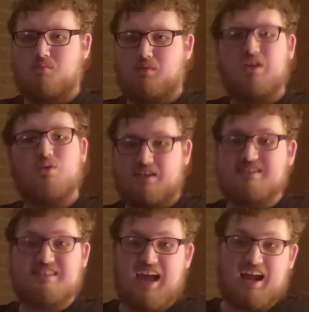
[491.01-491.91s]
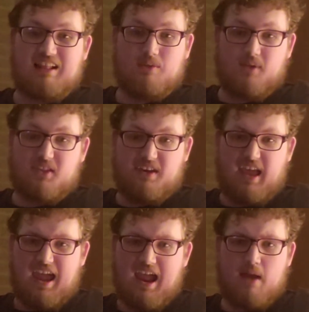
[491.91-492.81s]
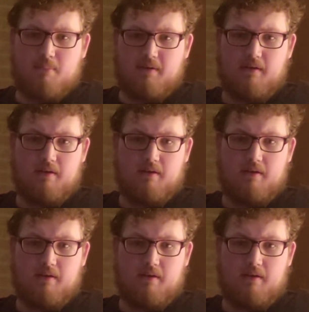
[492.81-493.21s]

we know exactly what's going to happen.